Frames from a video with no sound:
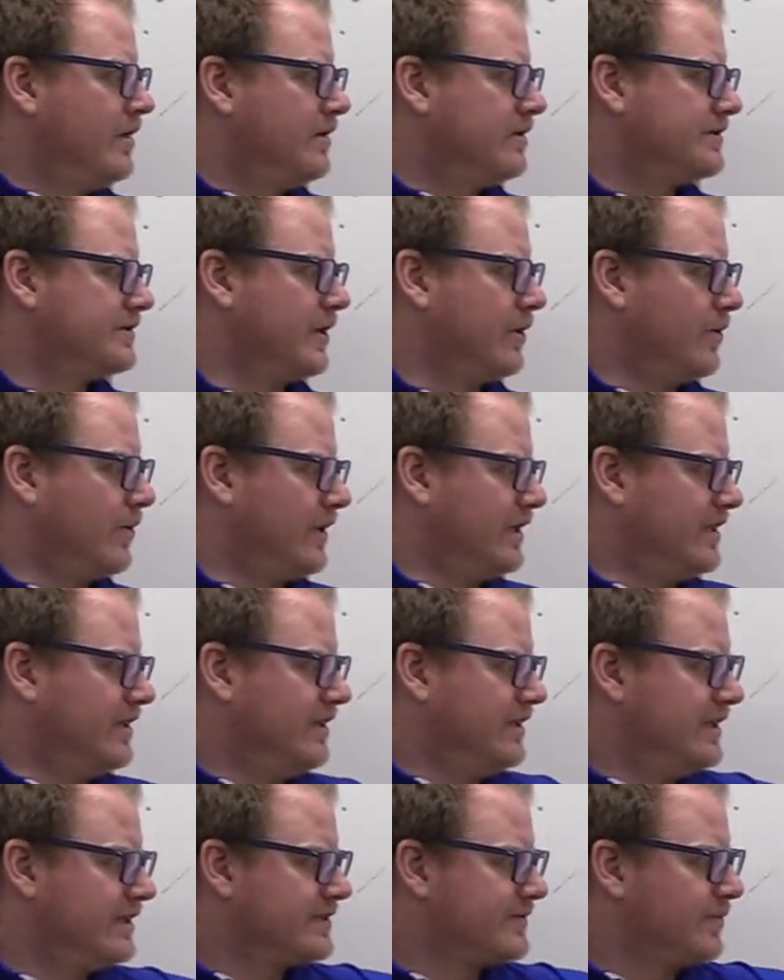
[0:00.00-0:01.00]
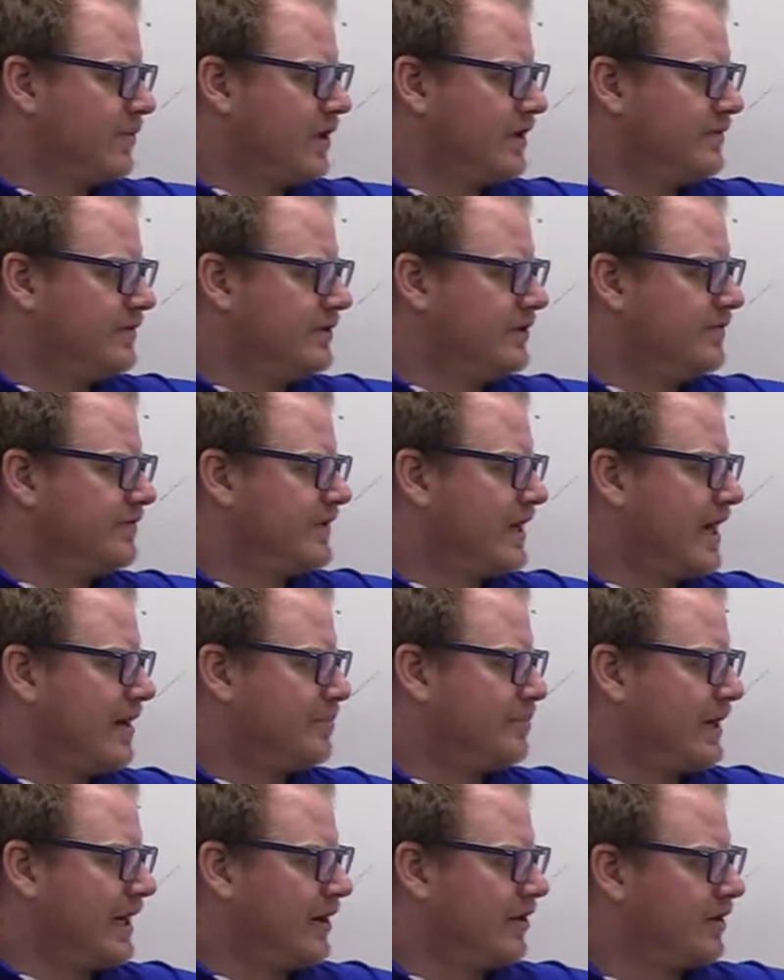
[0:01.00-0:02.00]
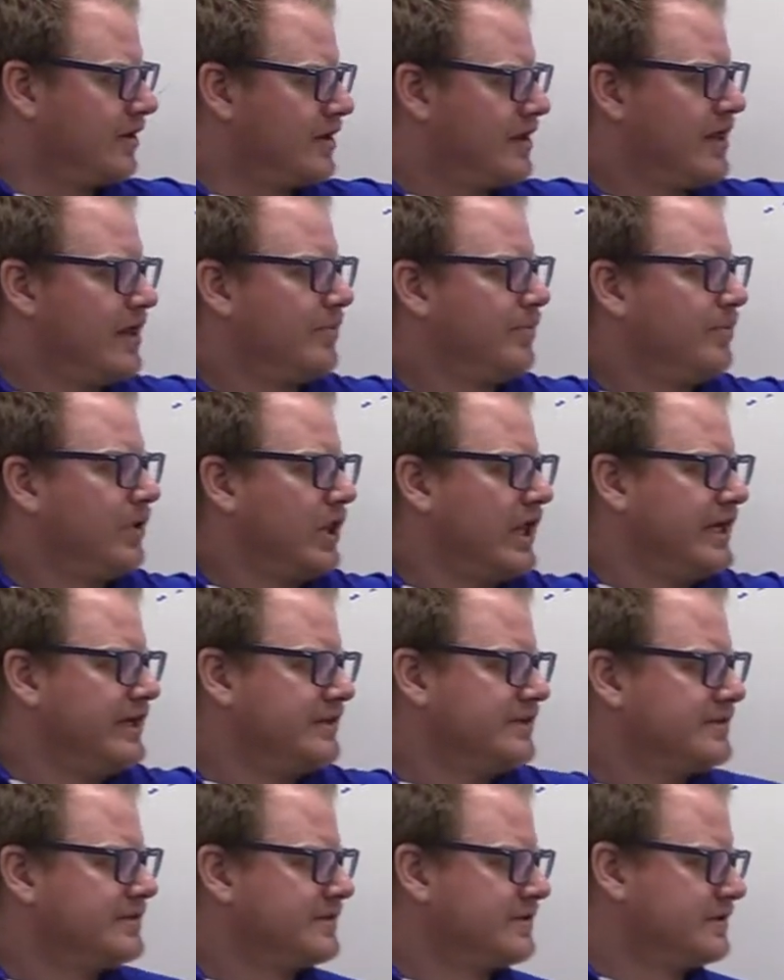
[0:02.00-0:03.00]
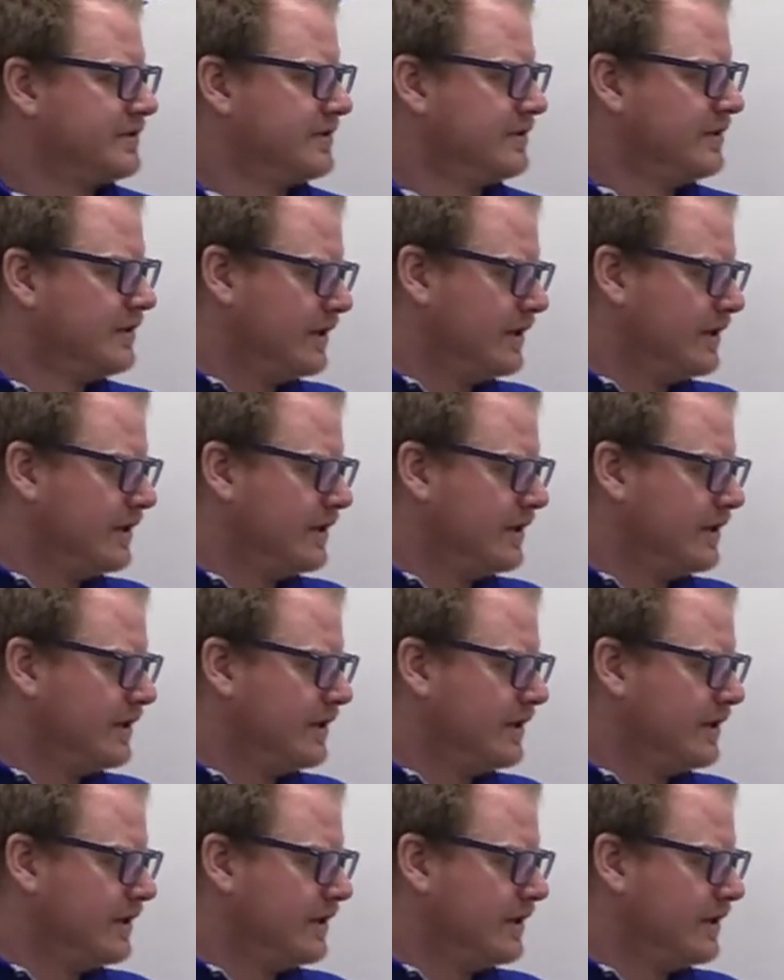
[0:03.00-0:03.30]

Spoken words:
So in this one, you've got parallel plates